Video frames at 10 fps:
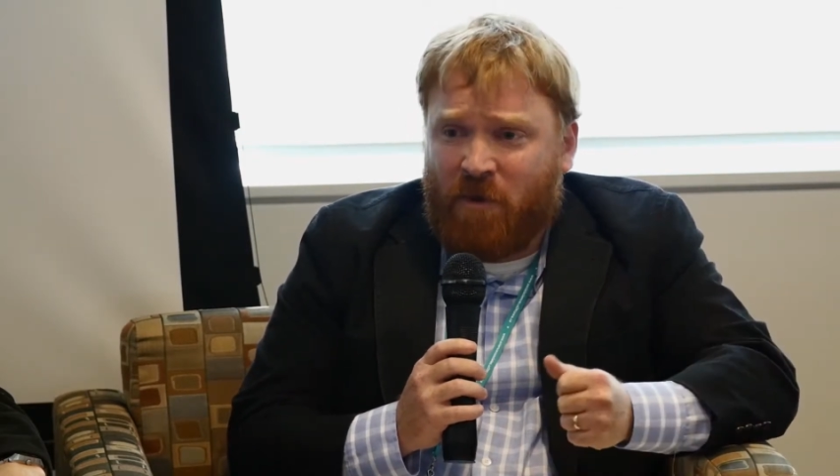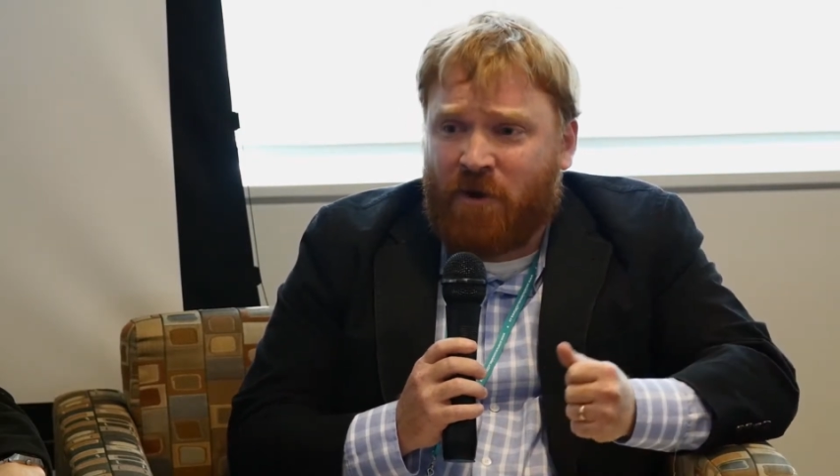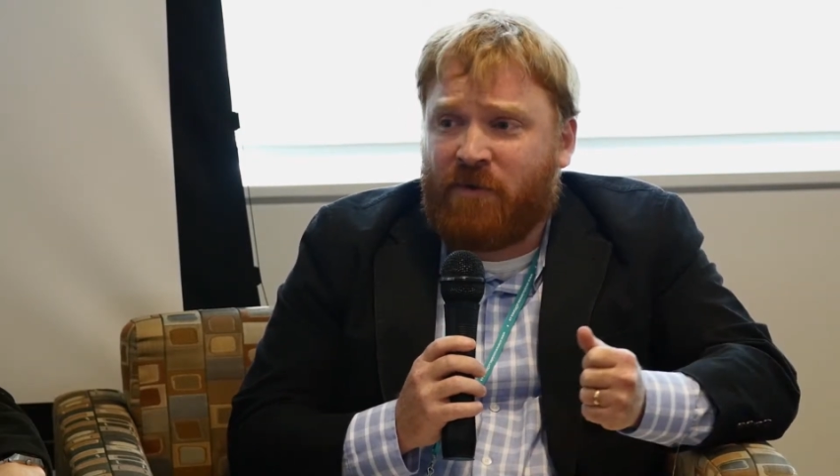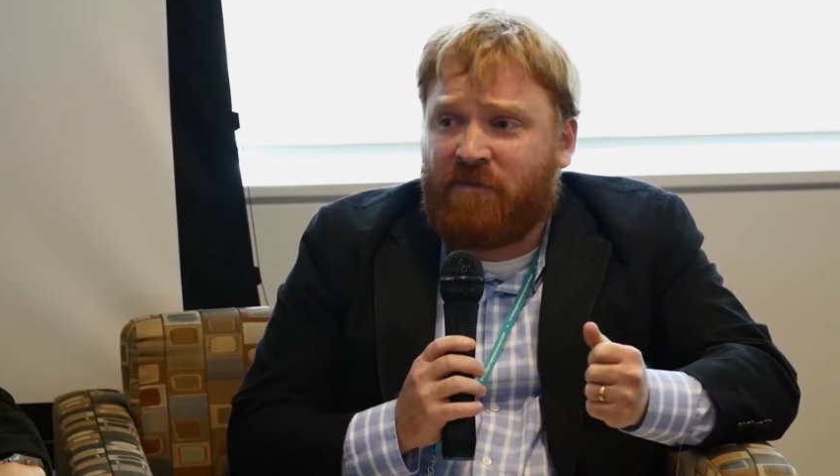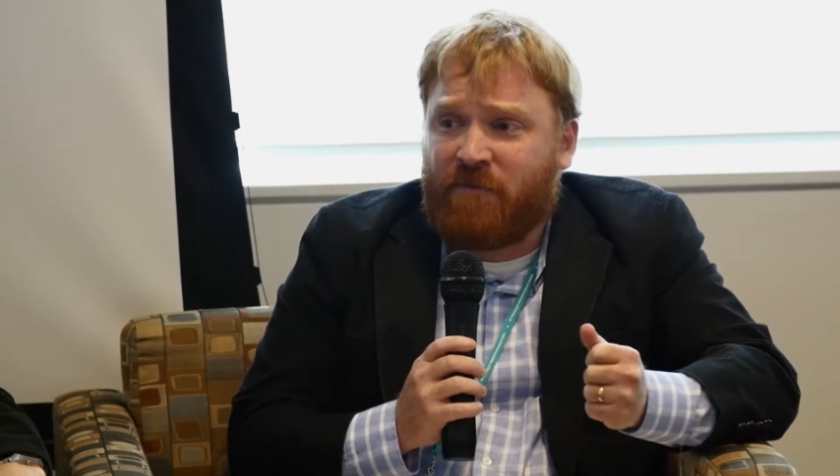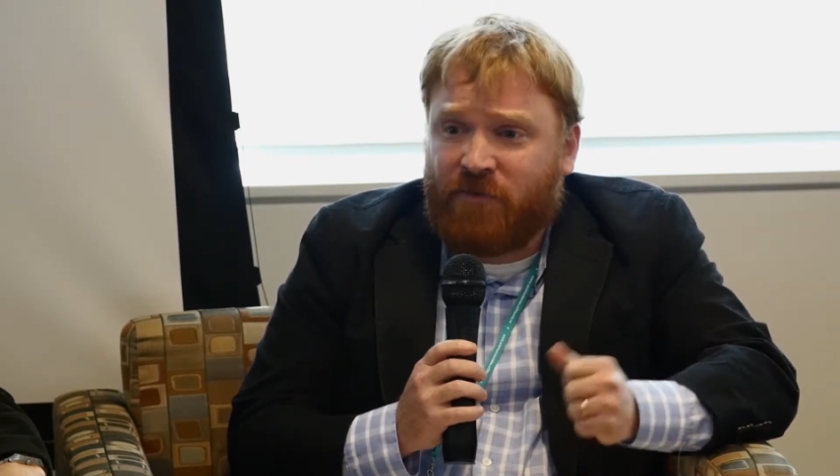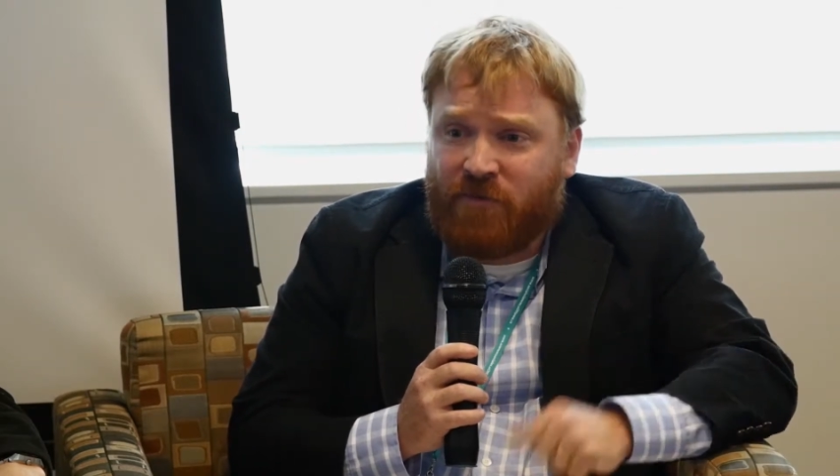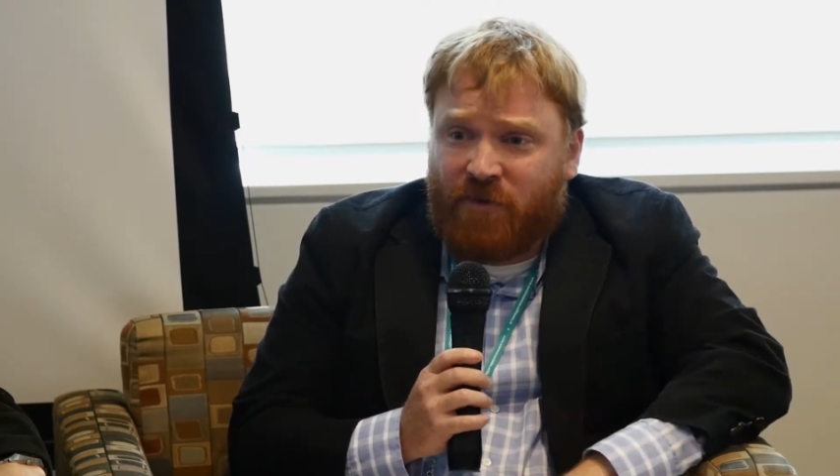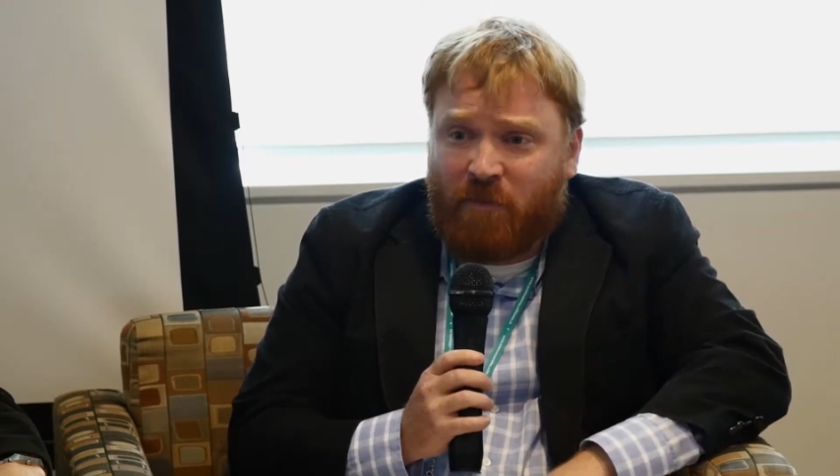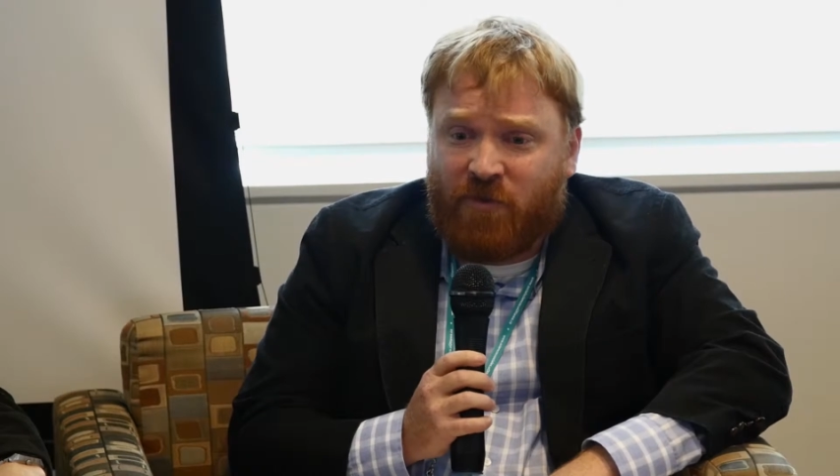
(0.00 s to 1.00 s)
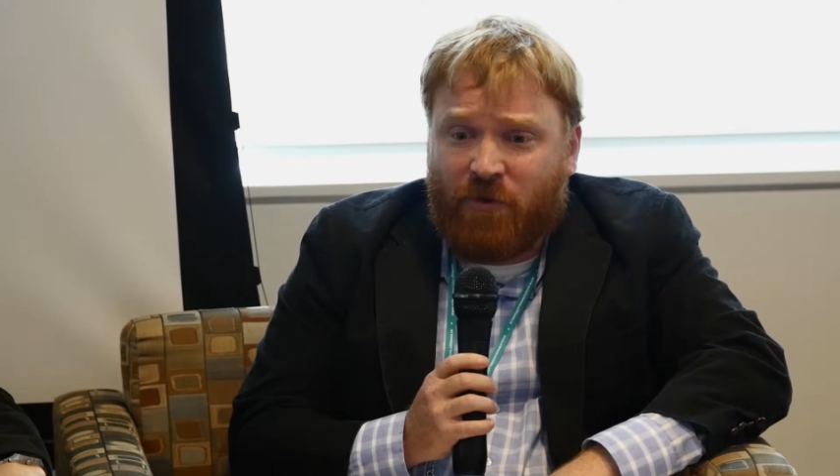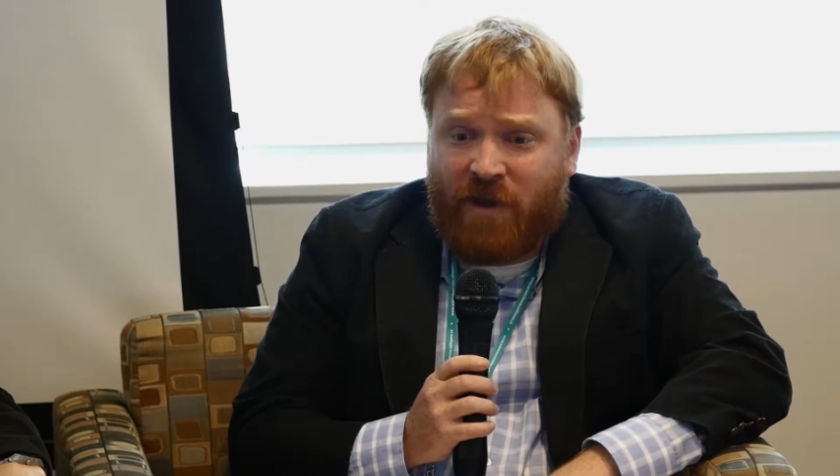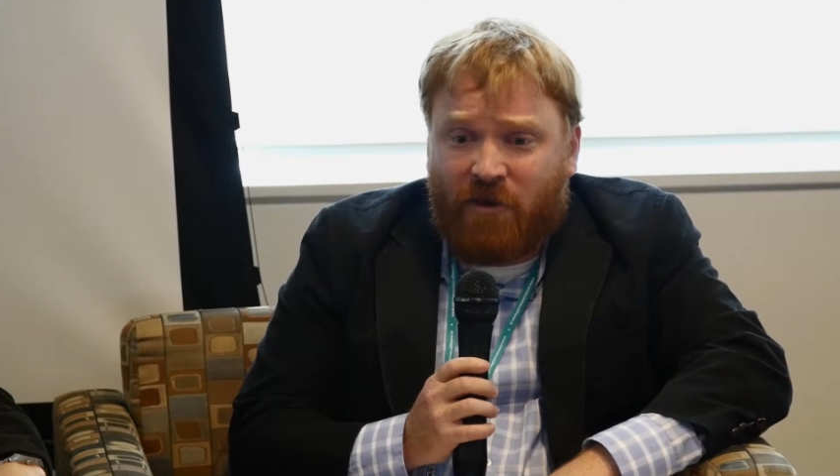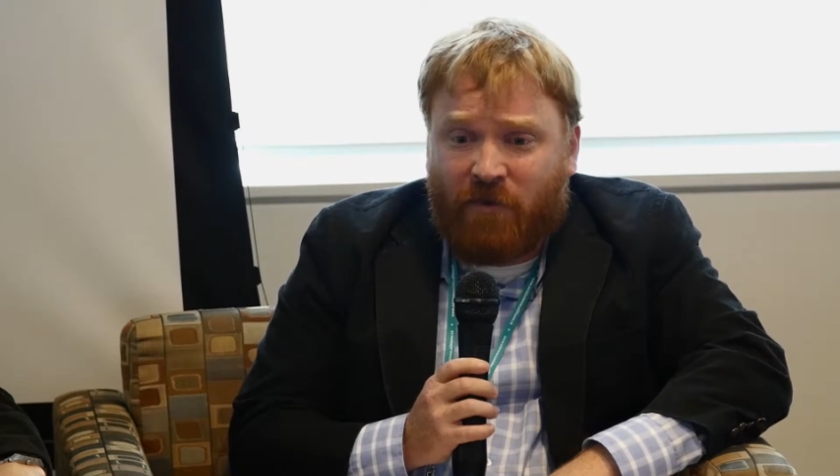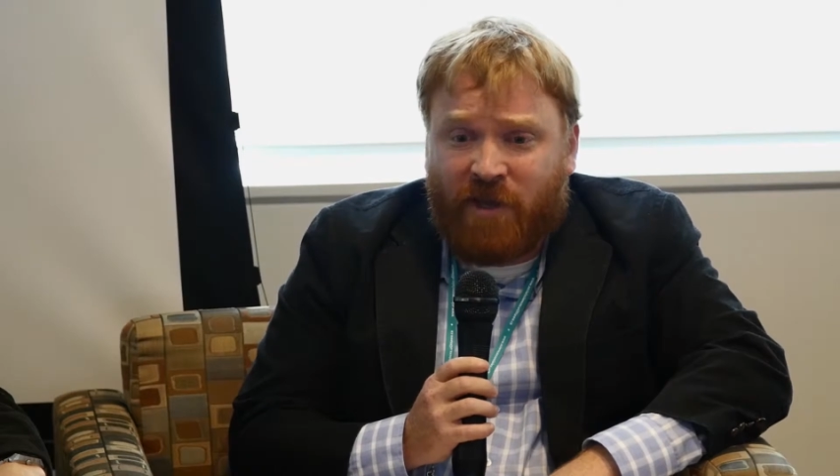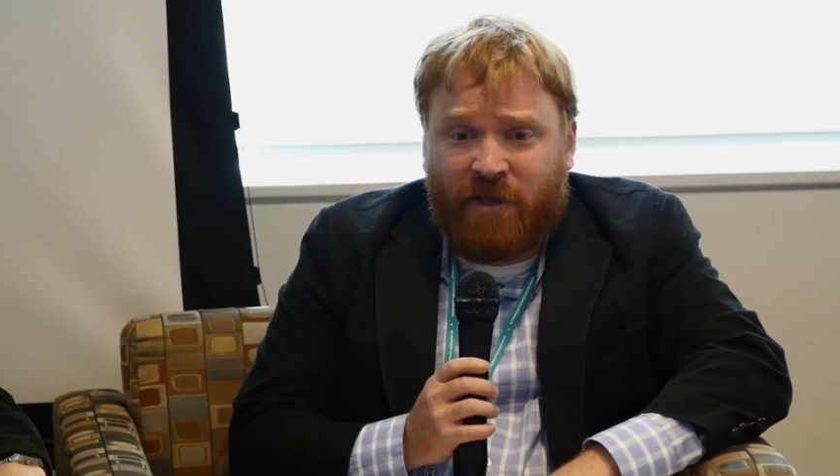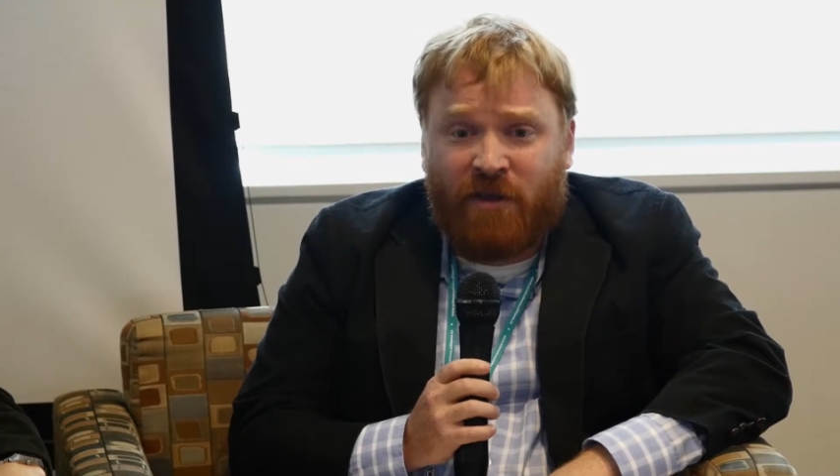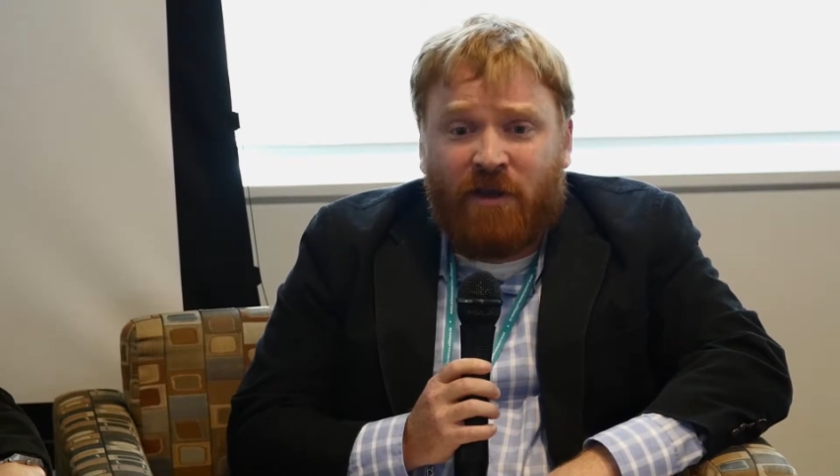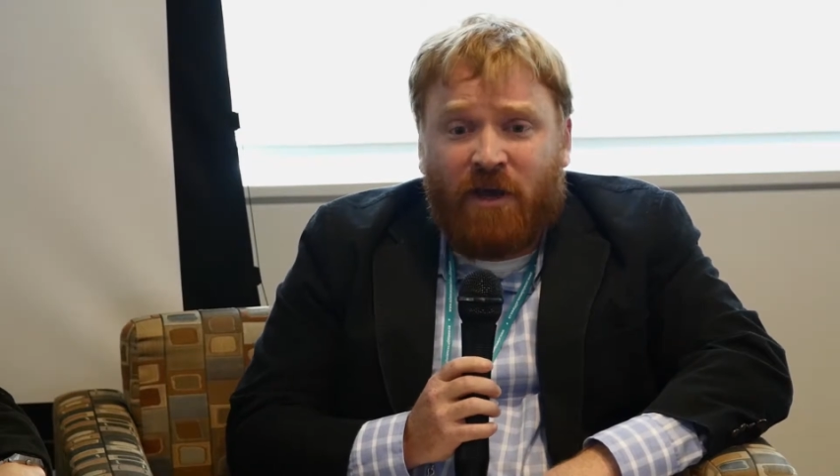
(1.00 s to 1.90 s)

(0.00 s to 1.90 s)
Martin reference thrown out already,